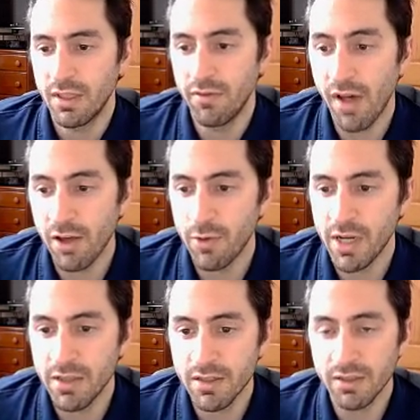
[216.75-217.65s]

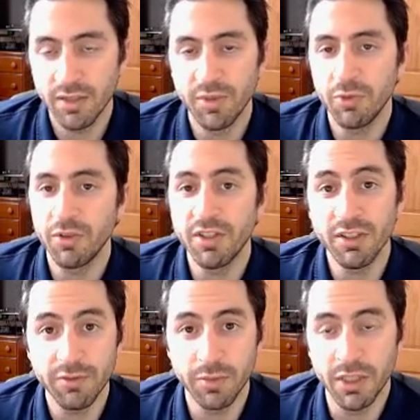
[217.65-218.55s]
Evaluating this limit will
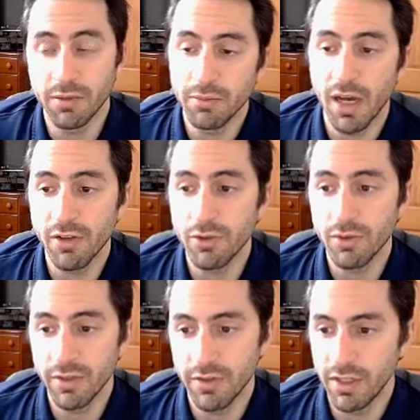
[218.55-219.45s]
give me my
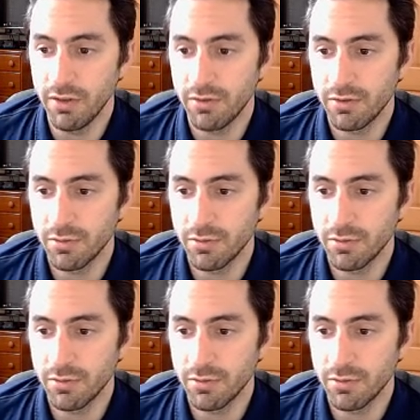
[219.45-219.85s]
derivative.